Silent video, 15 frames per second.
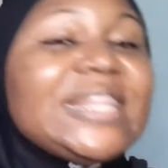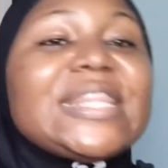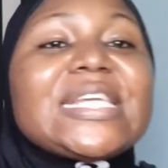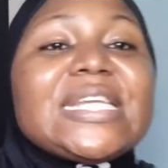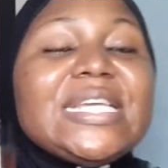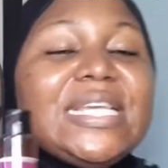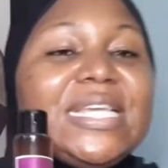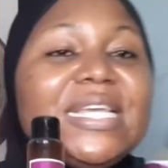
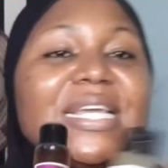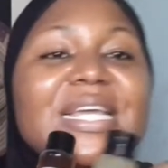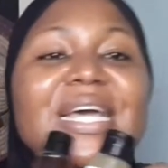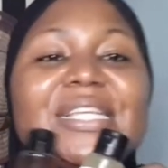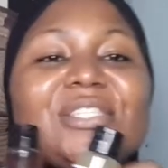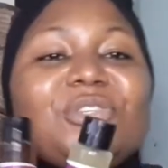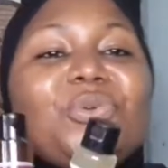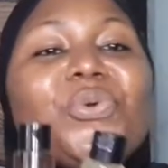three
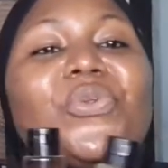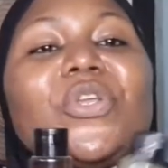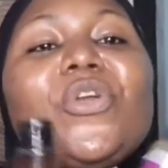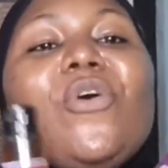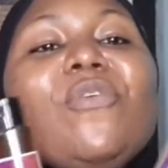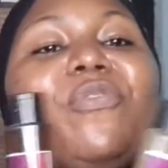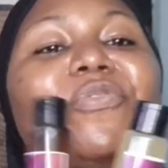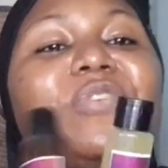category
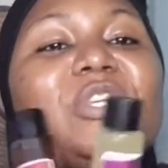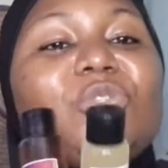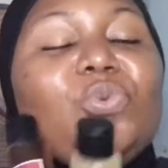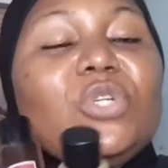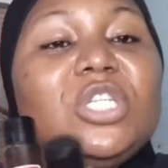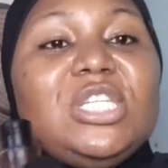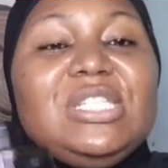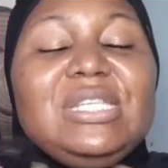of face
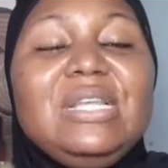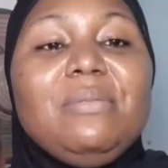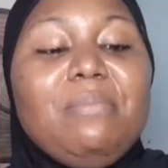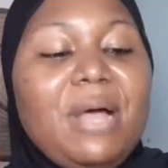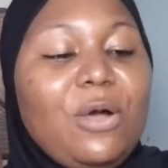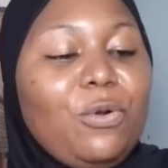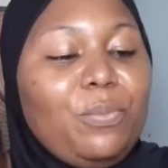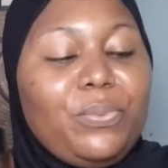washes in
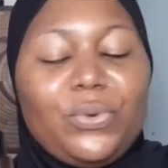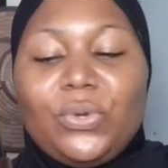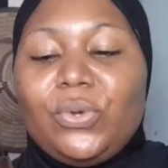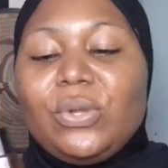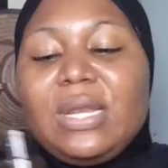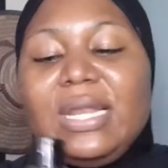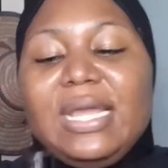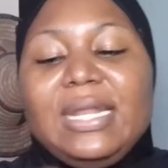my own
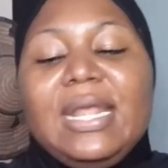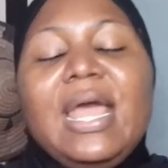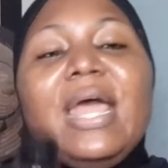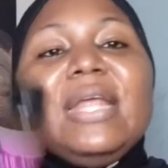product line.